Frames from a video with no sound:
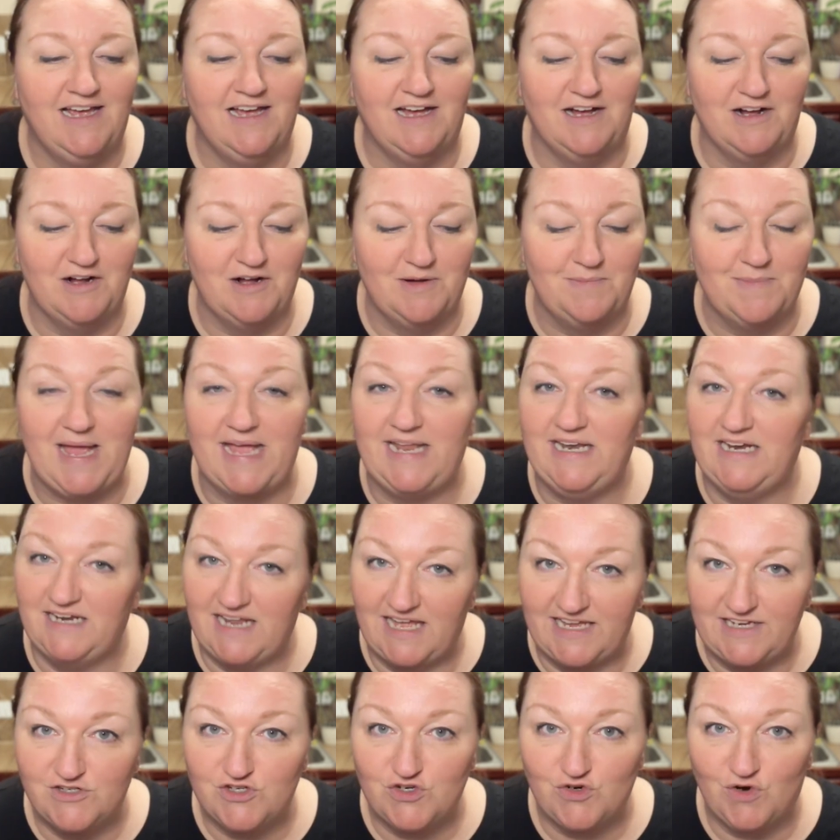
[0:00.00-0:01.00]
And it
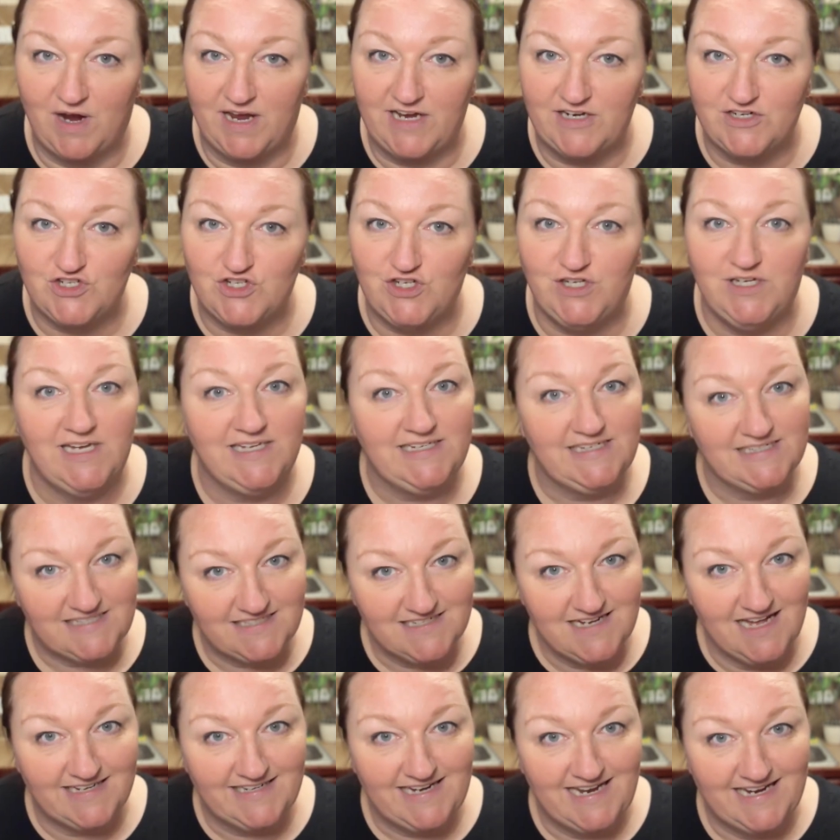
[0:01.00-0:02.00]
ain't trashy and it's
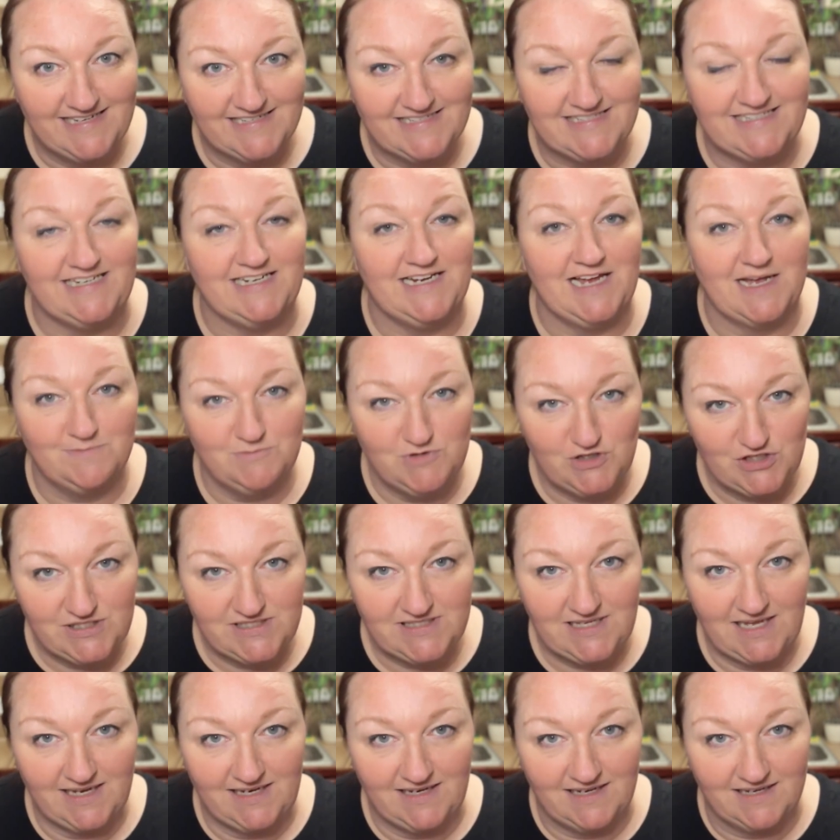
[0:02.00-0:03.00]
not nasty. I'm just
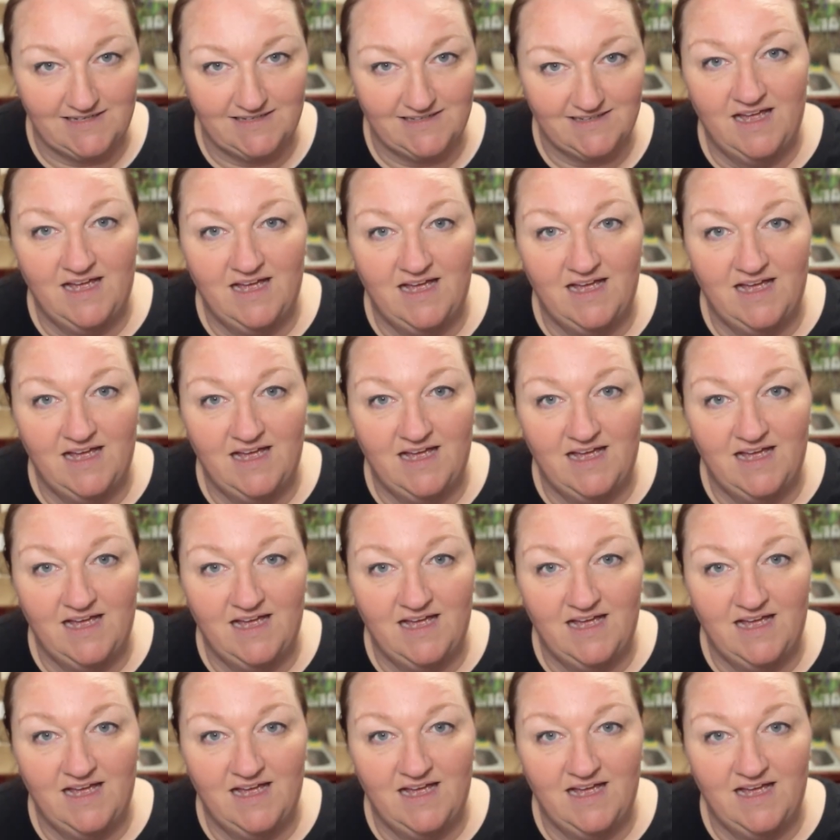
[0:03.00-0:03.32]
saying.